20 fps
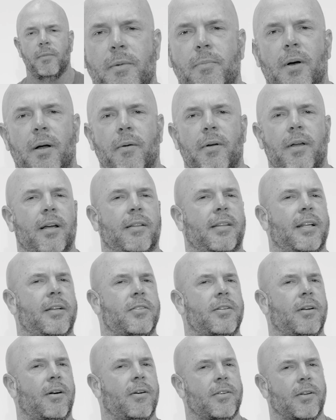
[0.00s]
You probably cut that
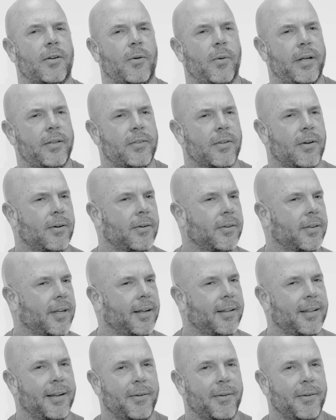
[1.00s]
stars and quasars out.